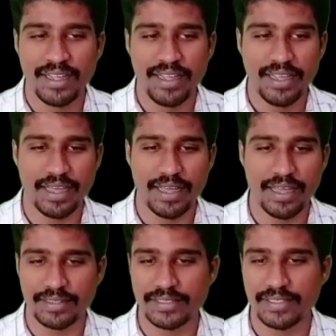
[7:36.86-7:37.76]

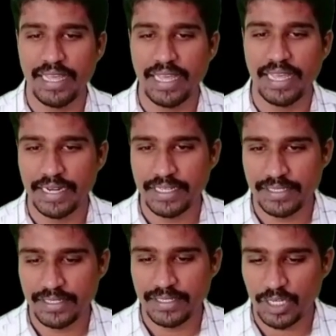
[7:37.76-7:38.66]
Here it is.
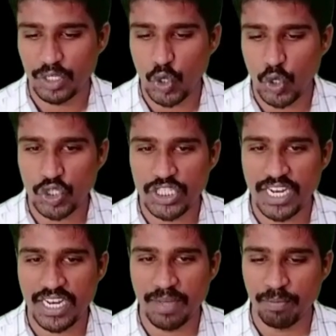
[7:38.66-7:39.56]
The
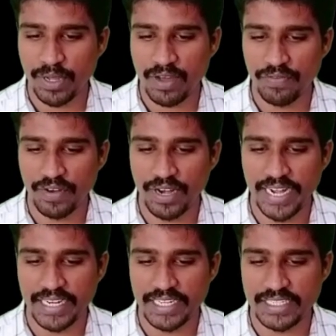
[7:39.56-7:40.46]
total number of
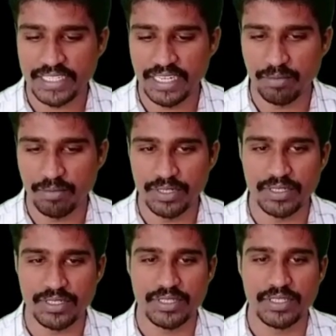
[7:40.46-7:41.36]
9-digit
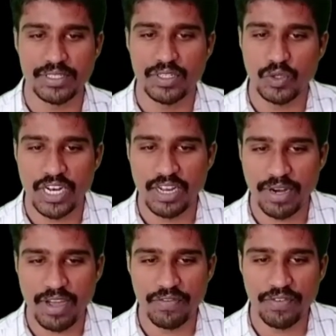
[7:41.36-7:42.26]
numbers. Total
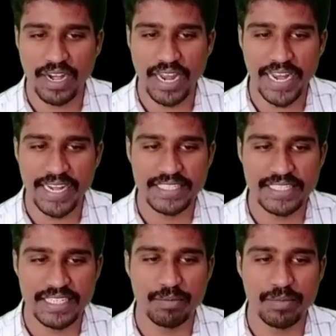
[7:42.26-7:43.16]
number of
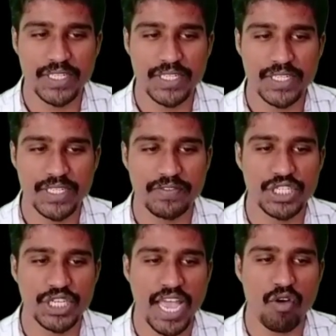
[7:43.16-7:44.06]
9-digit numbers which
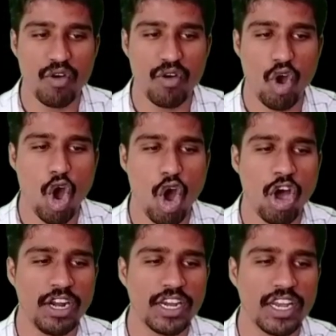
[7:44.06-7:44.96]
have
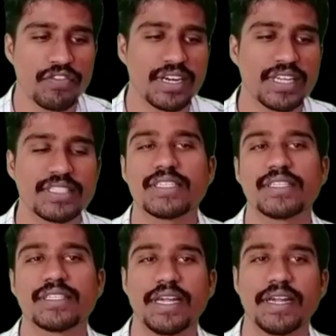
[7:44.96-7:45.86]
all different digits.
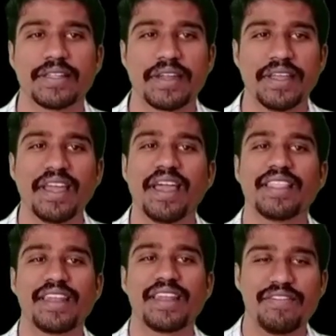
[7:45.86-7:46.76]
And
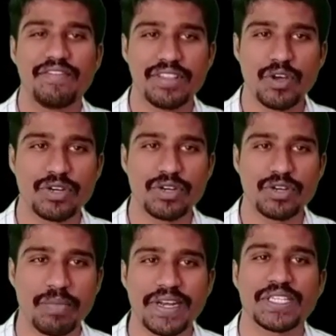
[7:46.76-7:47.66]
then without
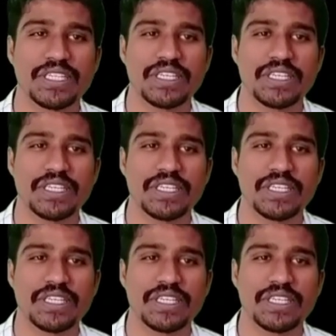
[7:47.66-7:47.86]
repetition.